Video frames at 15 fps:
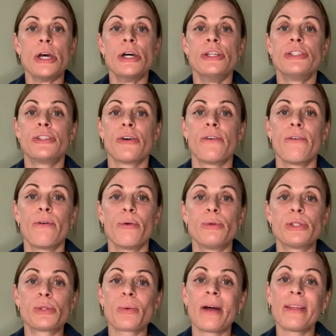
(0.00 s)
So
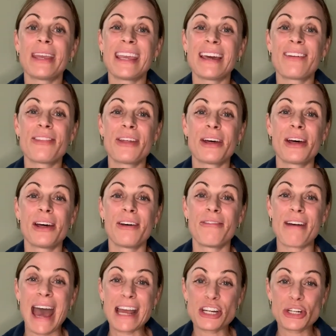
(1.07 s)
swelling of the
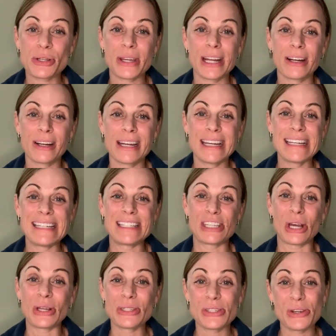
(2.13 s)
vaginal area is
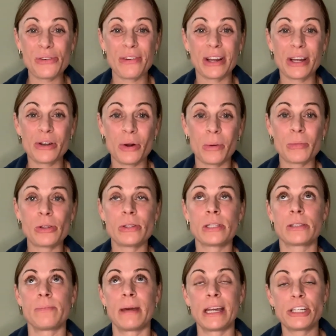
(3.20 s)
also very normal,
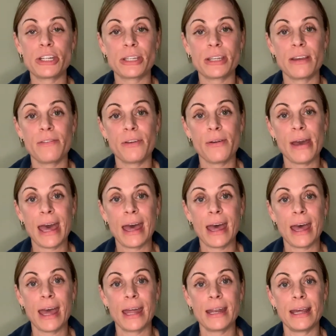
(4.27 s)
especially if you
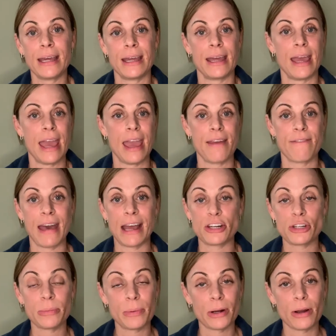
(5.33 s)
had a
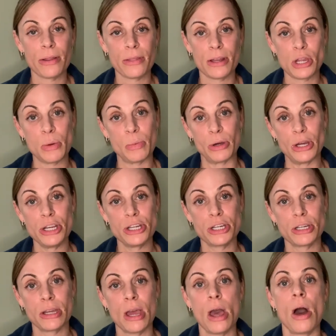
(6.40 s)
vaginal birth and you
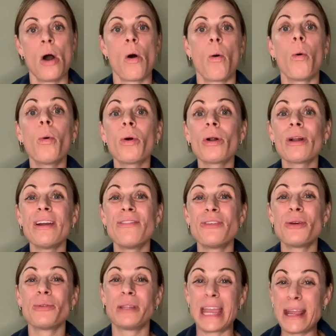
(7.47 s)
pushed, or if
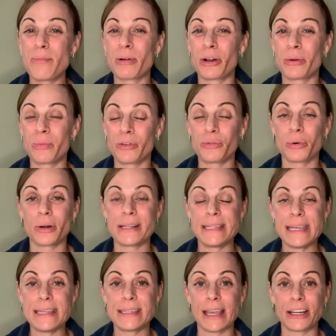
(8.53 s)
you labored before a
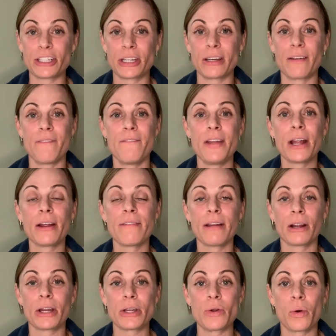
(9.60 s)
C-section. Very,
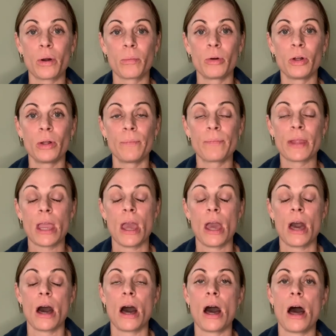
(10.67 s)
very normal.
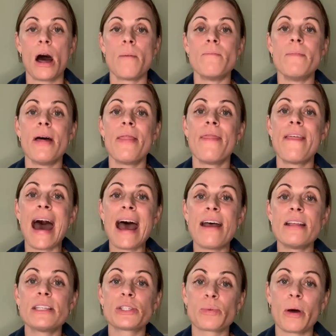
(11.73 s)
That
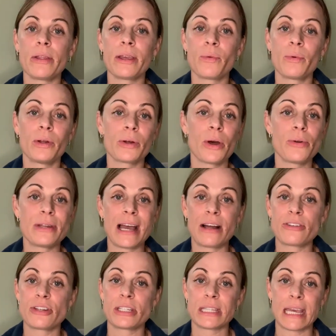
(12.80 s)
swelling will go
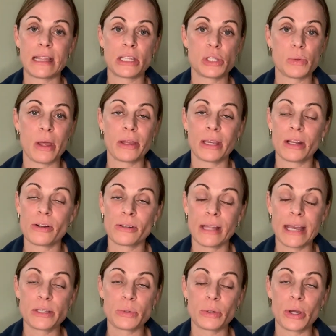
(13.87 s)
down just like the swelling in your
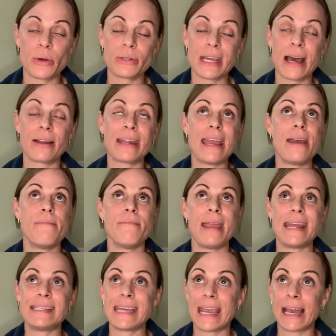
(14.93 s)
legs will go down. It
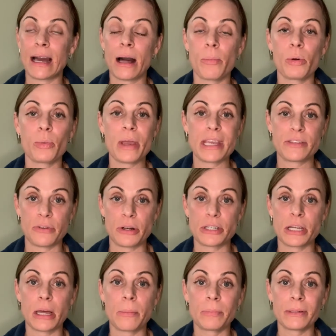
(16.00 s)
may take a couple weeks for it
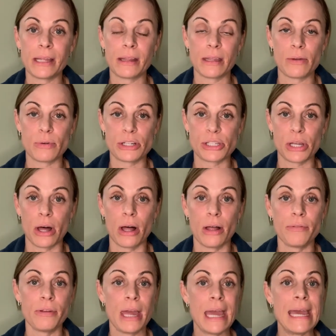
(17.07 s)
to completely
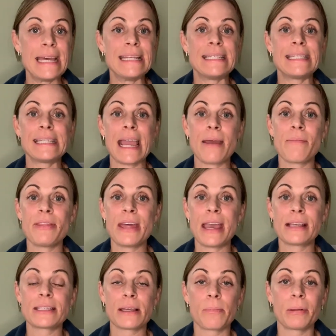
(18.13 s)
resolve. Same
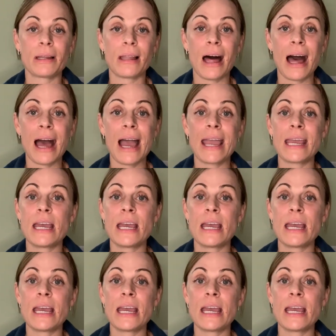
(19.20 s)
things apply.